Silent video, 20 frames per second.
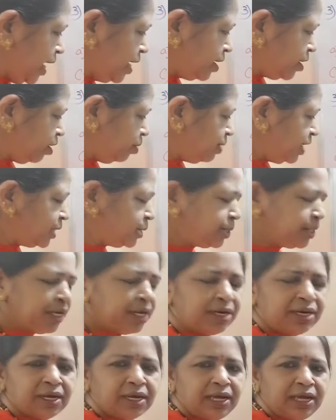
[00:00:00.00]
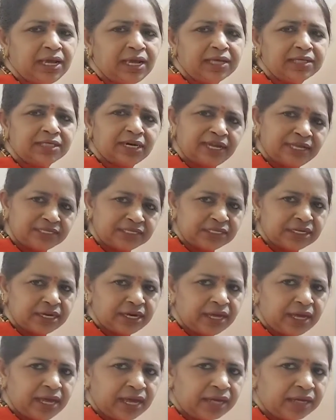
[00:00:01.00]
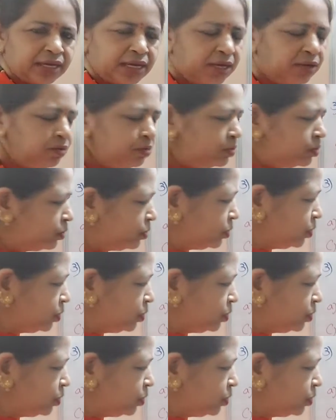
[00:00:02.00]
nitrobenzene is least reactive,